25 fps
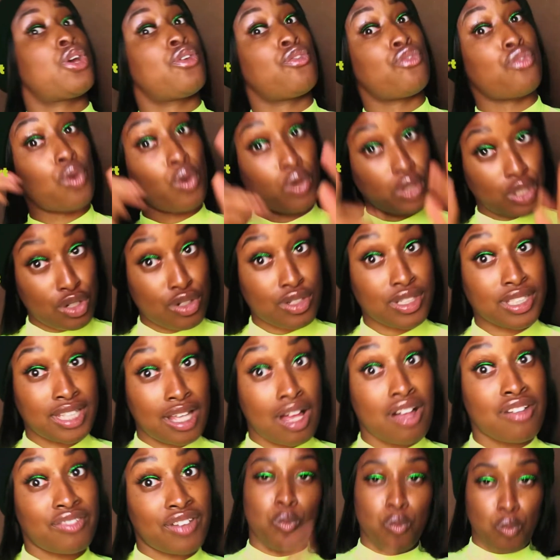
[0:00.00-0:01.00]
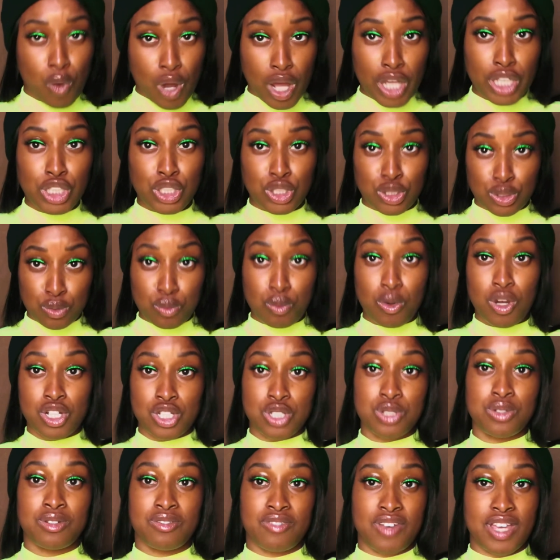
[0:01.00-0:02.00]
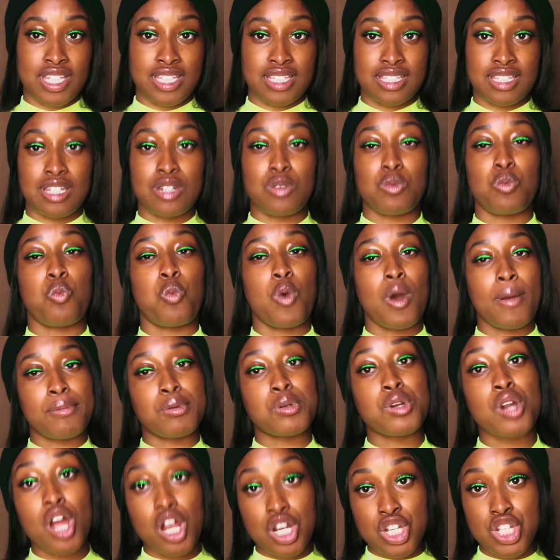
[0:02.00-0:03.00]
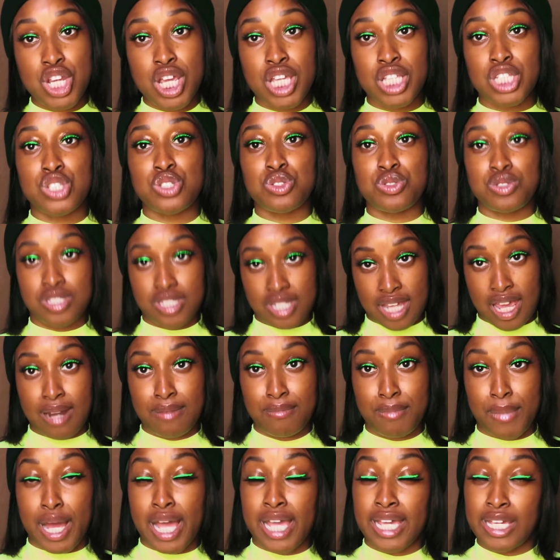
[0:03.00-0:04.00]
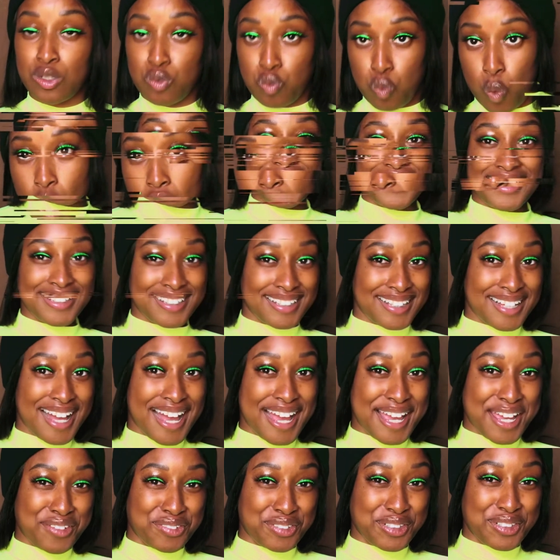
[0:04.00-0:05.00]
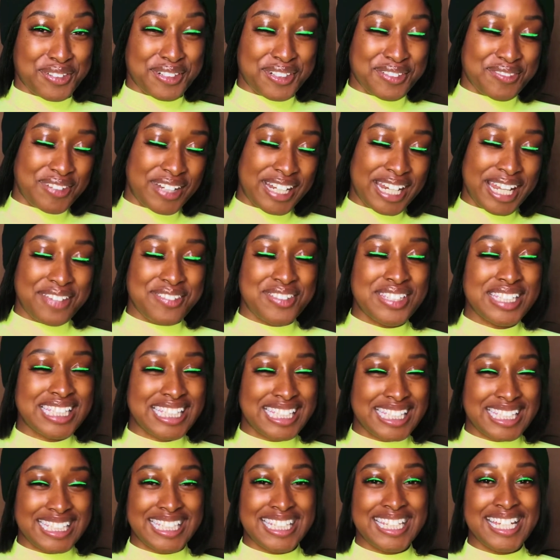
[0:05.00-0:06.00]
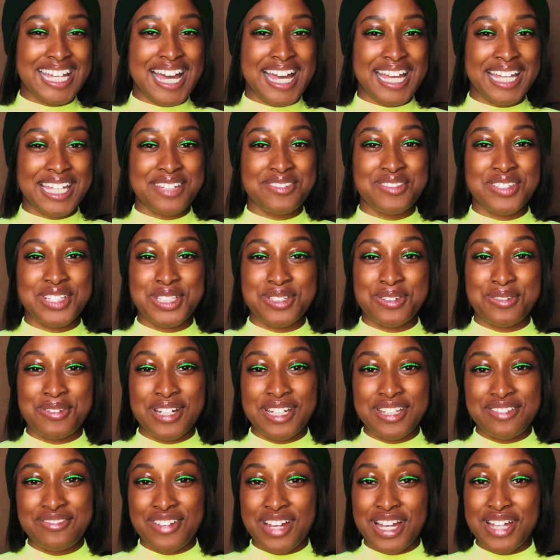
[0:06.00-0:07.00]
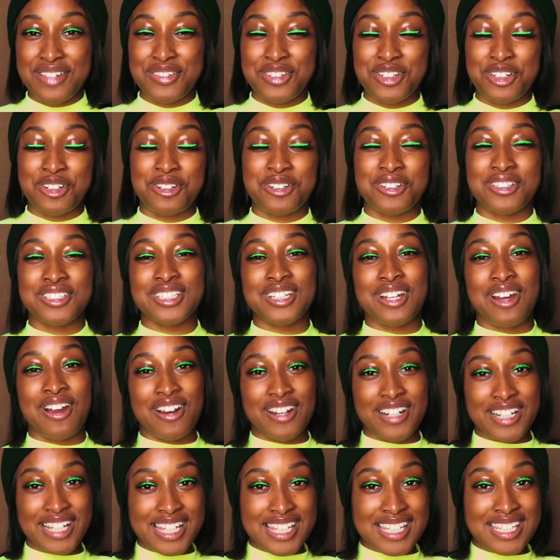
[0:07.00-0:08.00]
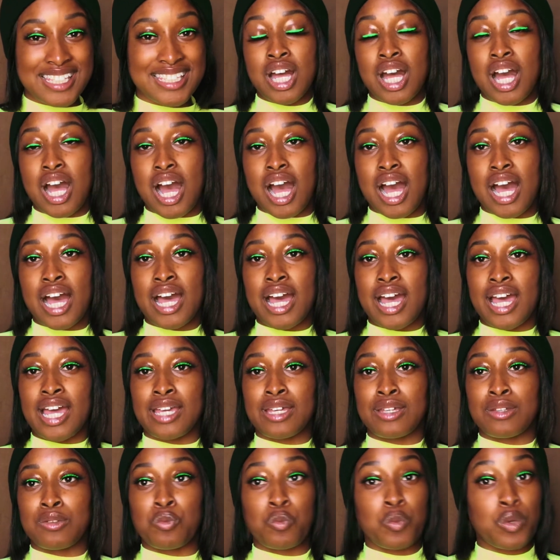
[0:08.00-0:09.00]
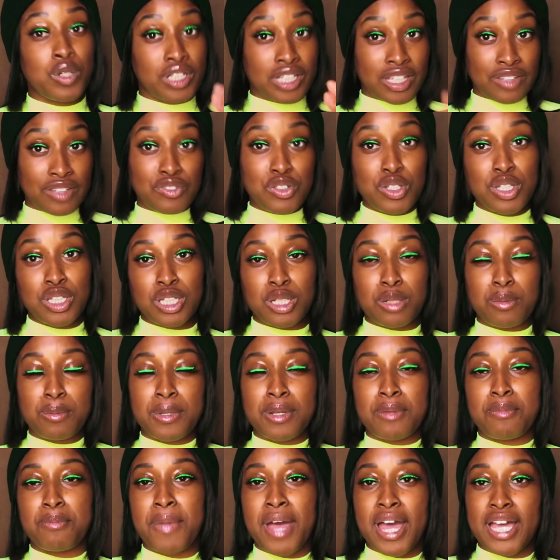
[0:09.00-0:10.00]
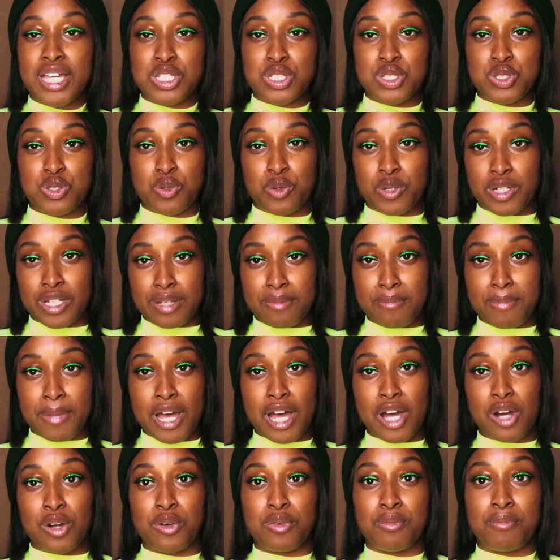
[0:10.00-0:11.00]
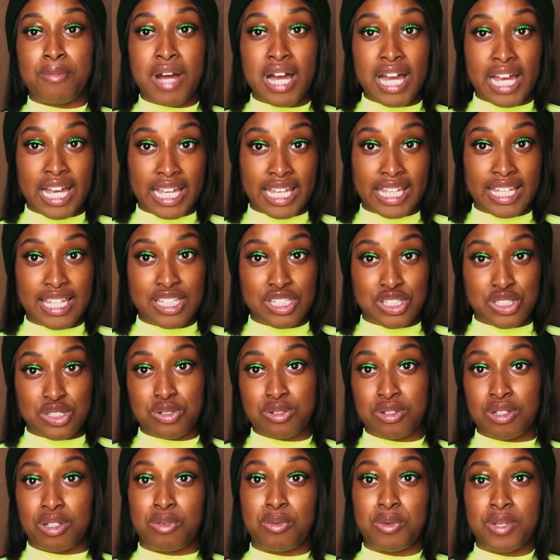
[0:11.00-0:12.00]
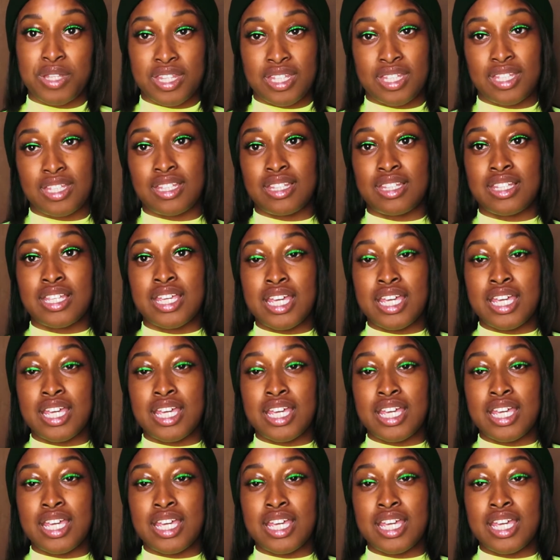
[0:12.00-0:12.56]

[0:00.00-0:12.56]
for yourself what you want to invest in, what projects you stand by, and why. Hi everyone, my name is Lizzie. I am a 25-year-old artist. I will give you a little bit of backstory about my history within